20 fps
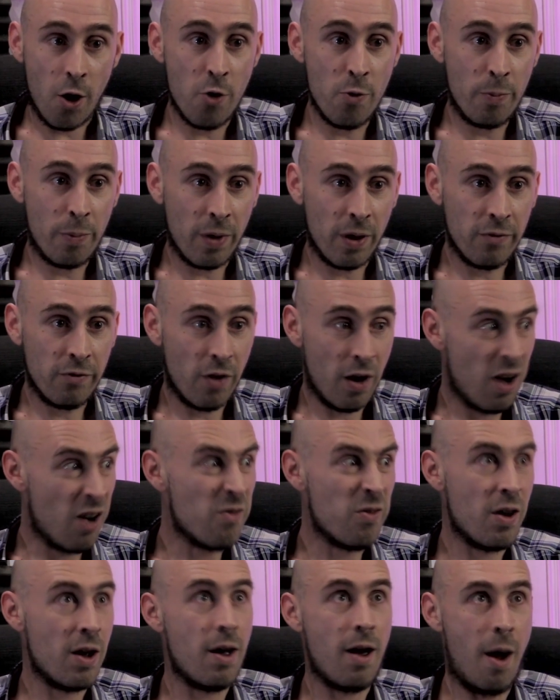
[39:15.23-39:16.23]
hope
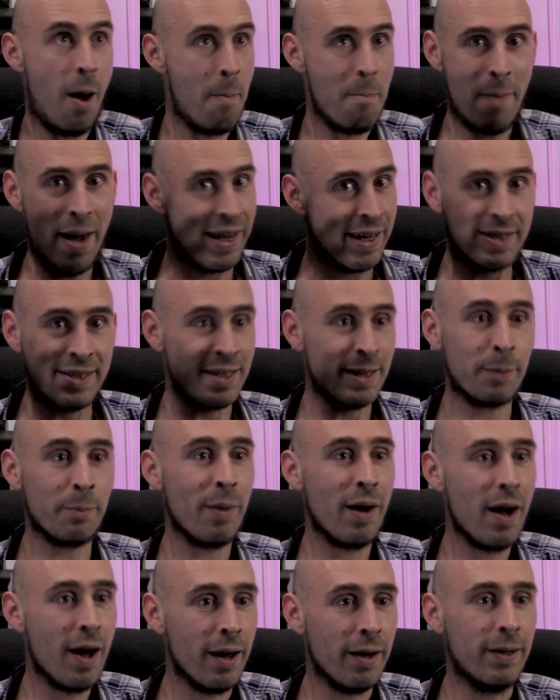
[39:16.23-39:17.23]
of a mating
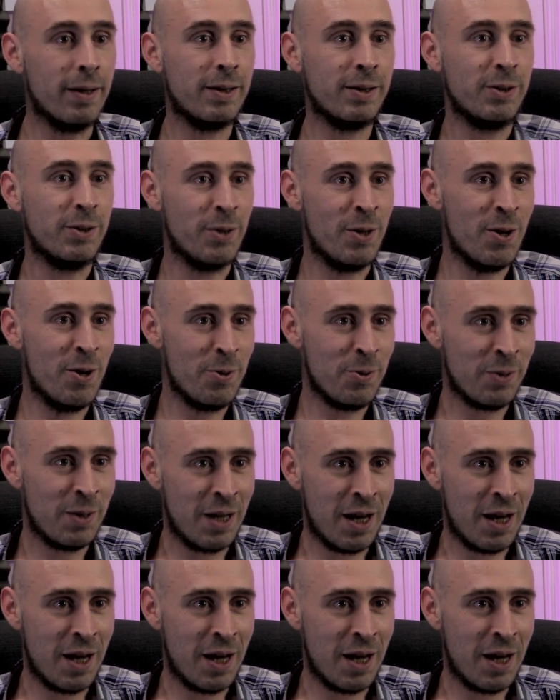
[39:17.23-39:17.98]
partner, you know?